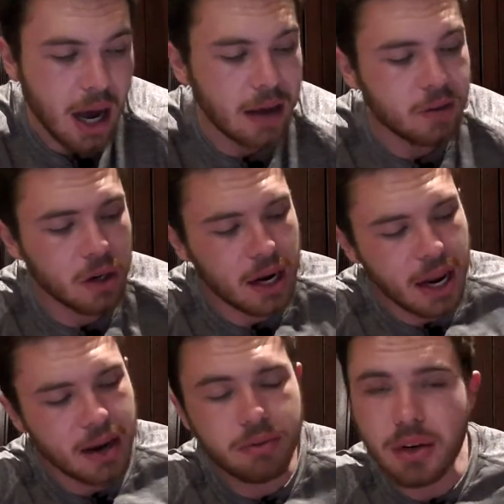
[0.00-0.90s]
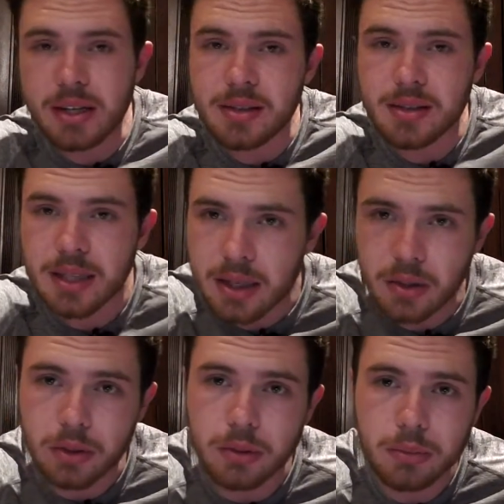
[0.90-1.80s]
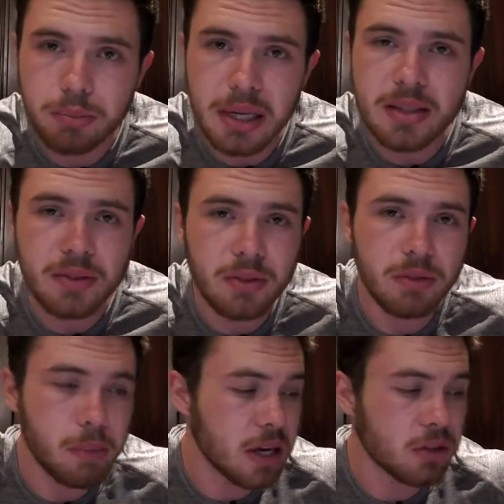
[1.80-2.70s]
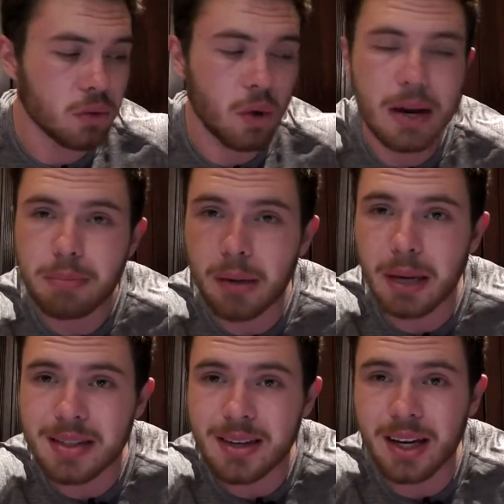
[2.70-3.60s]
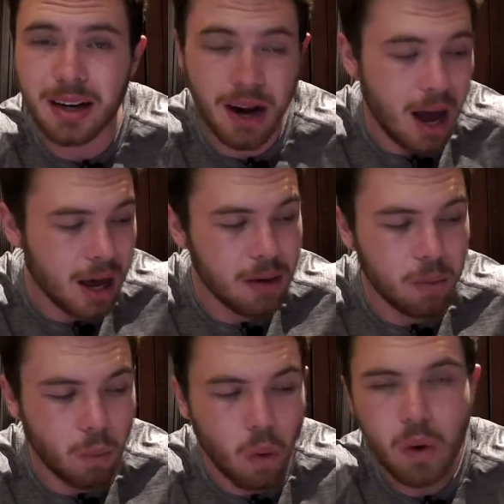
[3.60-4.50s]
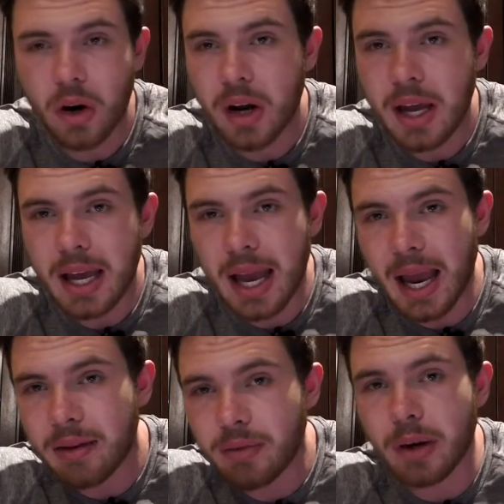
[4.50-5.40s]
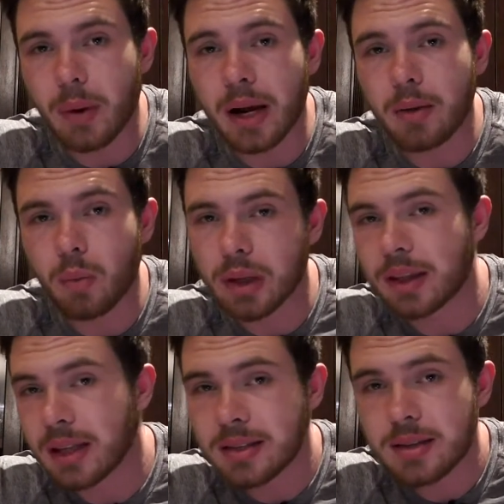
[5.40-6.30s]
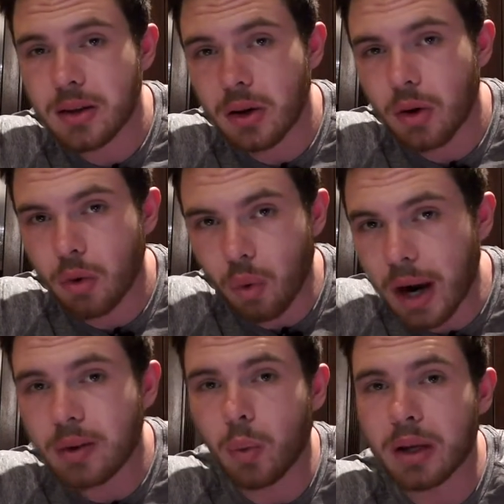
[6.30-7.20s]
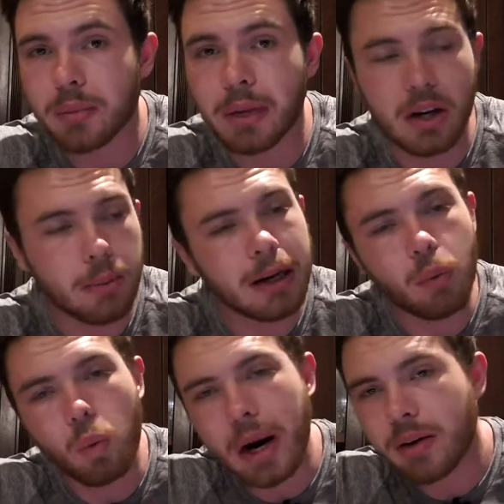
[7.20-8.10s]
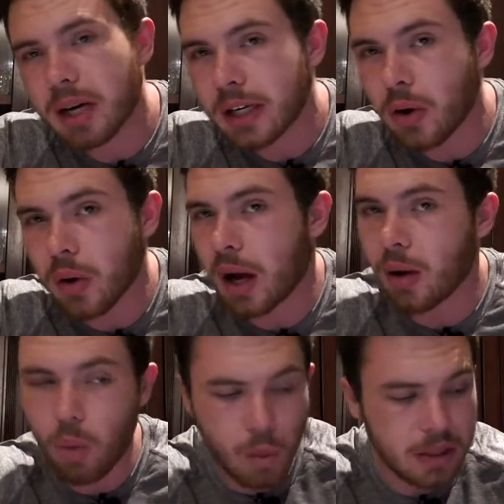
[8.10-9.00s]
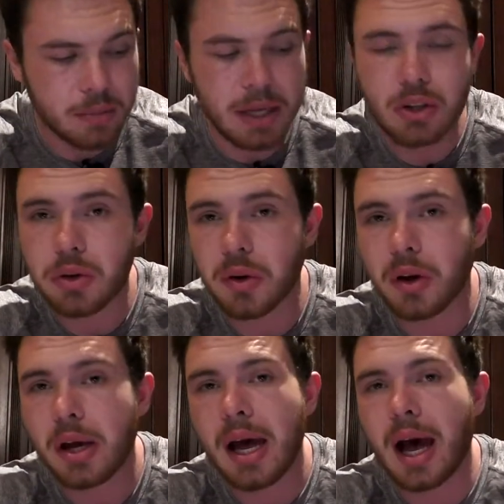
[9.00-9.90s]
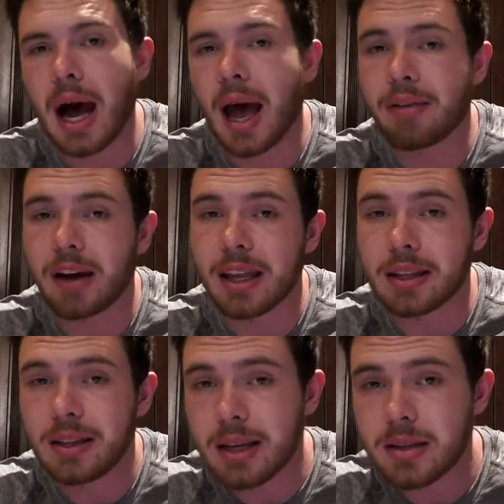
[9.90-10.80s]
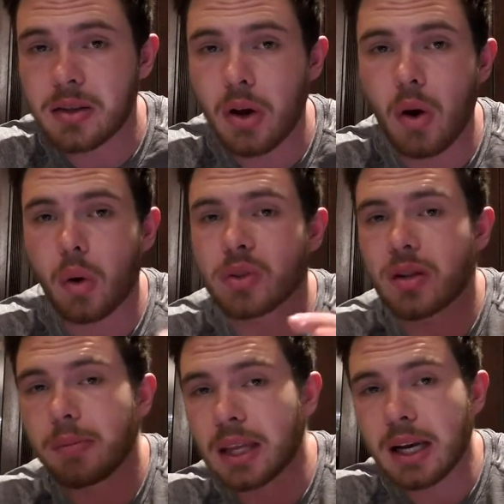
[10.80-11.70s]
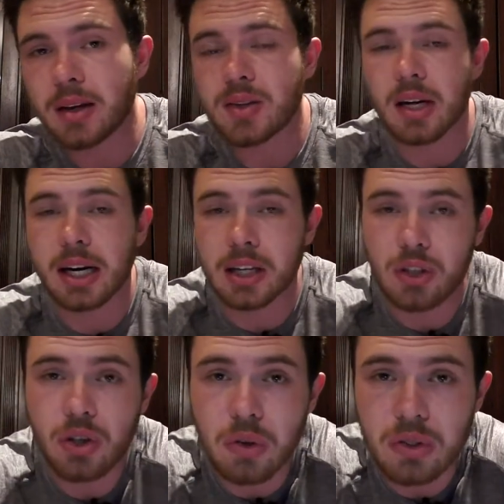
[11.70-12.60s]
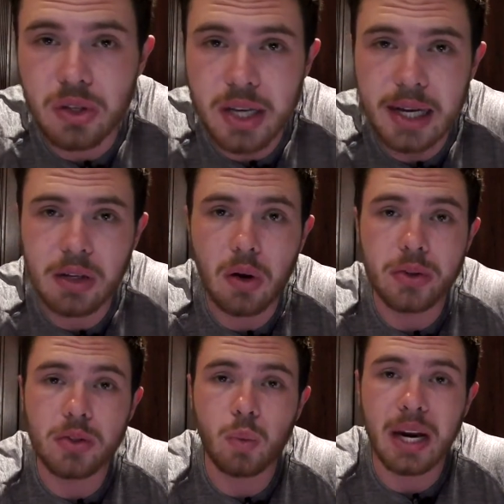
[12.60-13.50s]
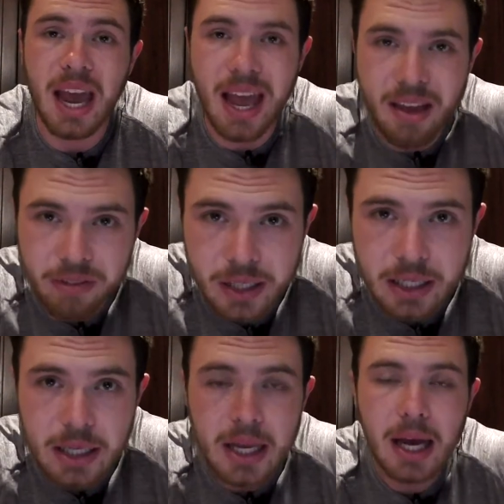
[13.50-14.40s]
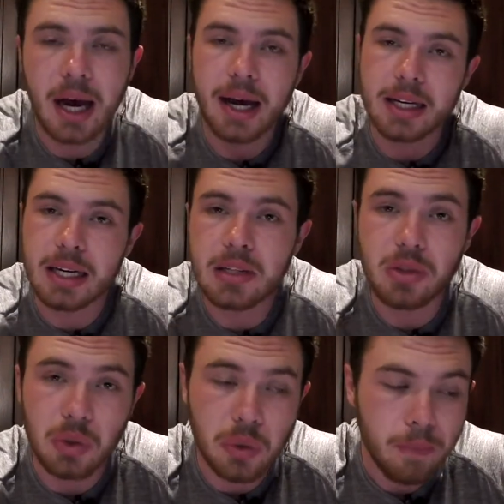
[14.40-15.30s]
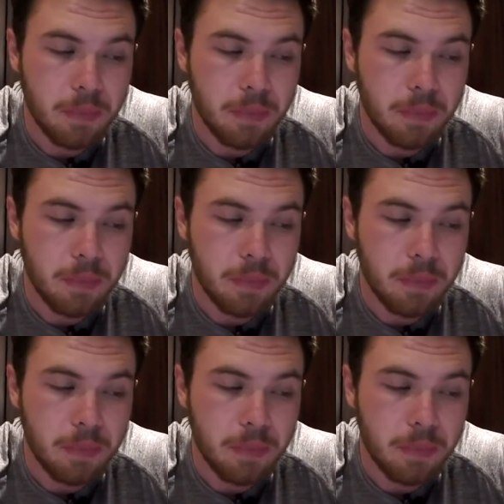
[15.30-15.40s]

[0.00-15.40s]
I've got every single piece of information right by my side and I walk everywhere with this right with me. No matter where I go, I always make sure I have either this or something else that I can use to take notes whenever I need to.